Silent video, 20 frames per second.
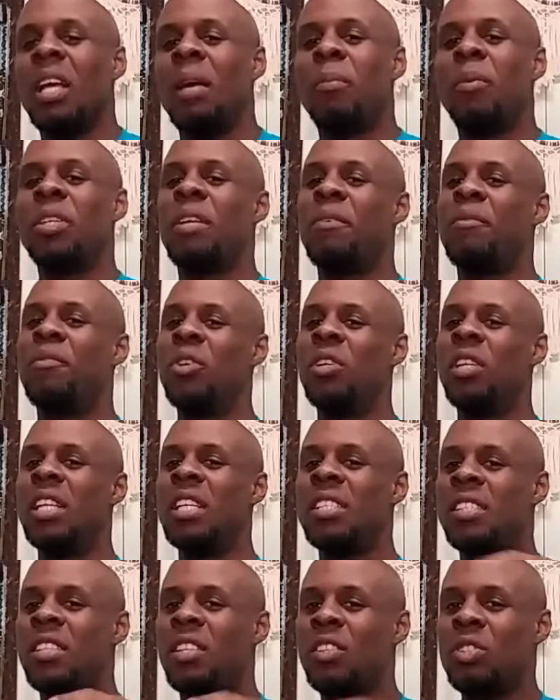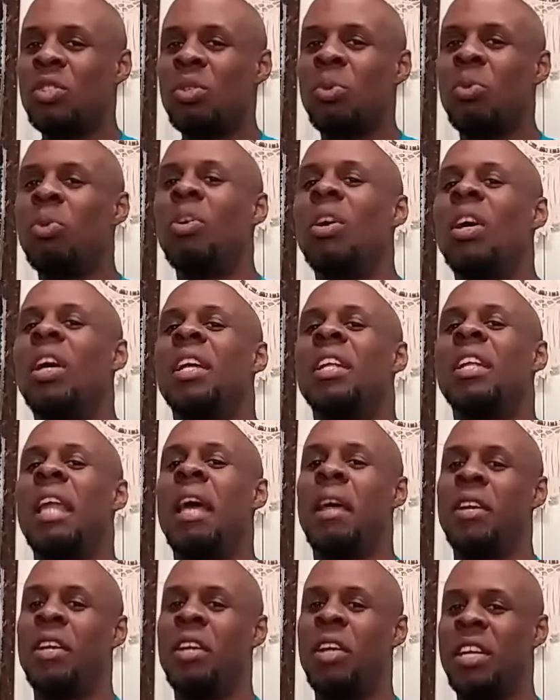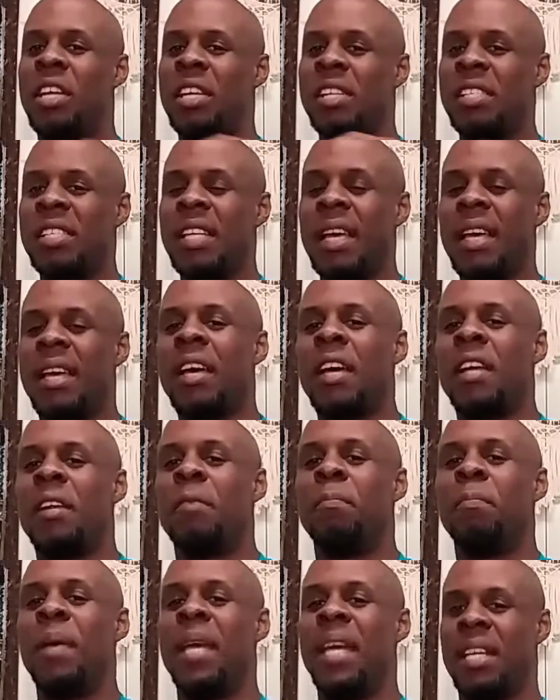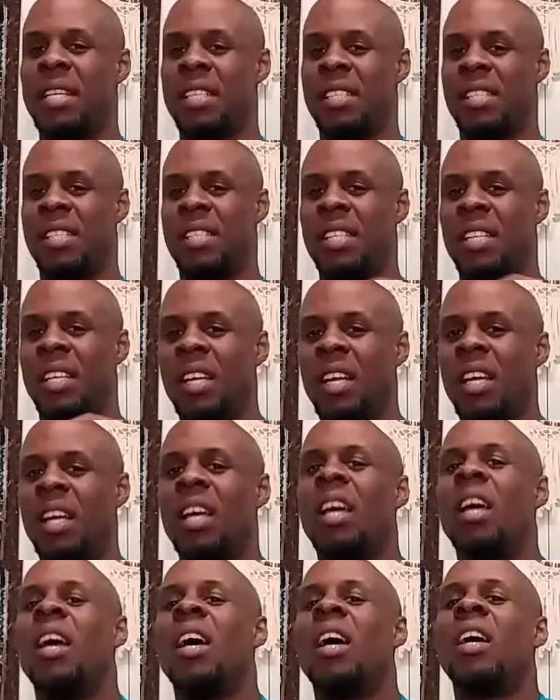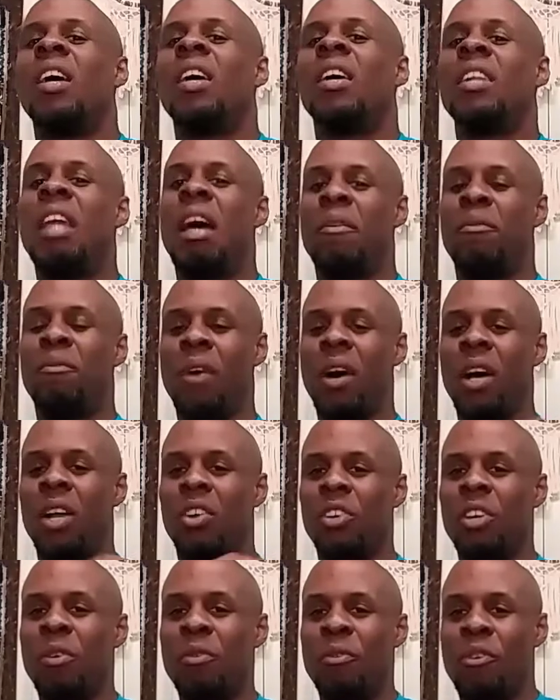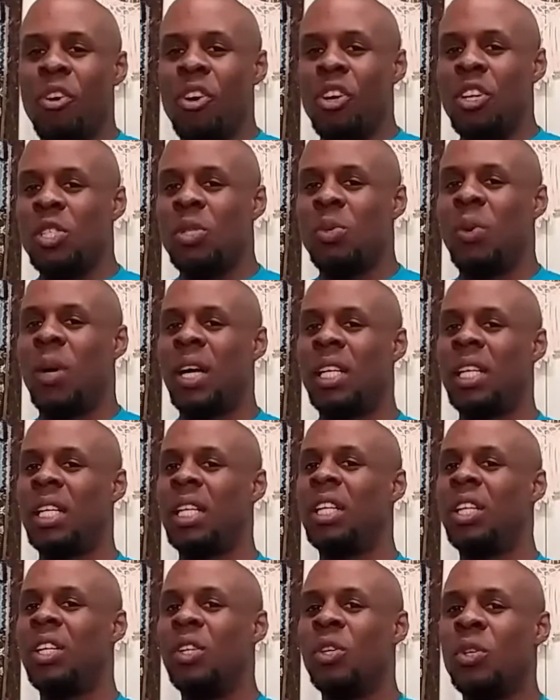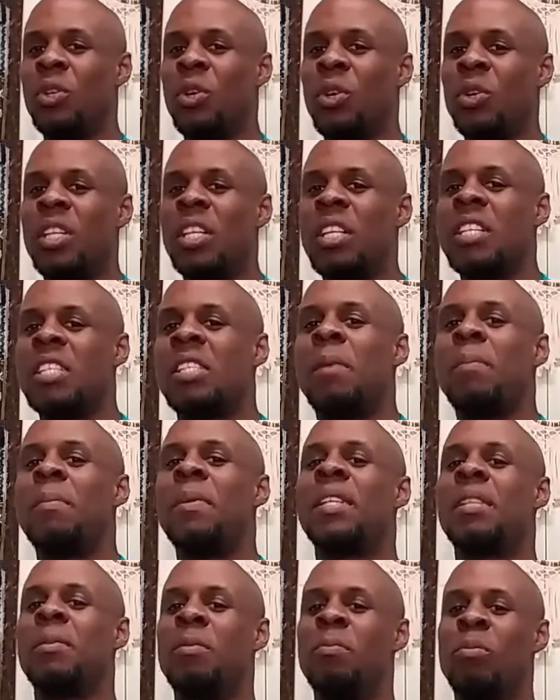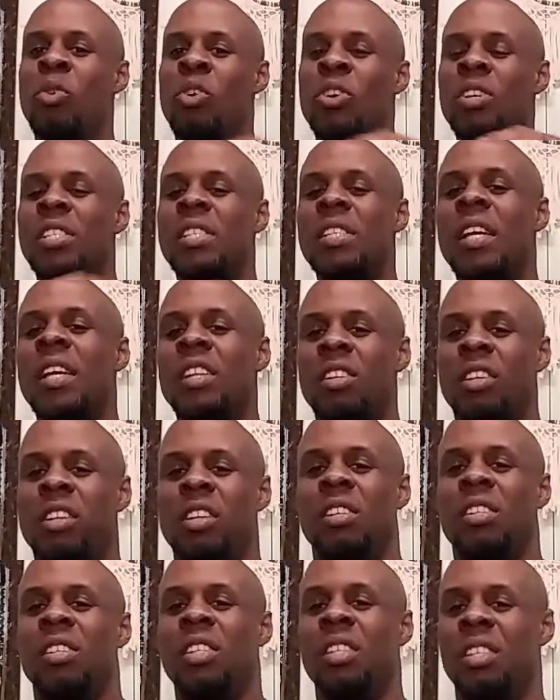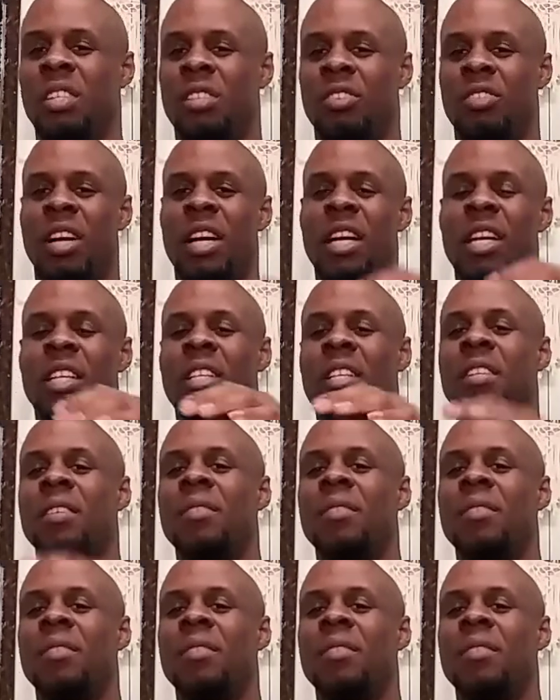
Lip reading: But if you listen to the second bass that follow the first one, you notice it's a bit more settled, right?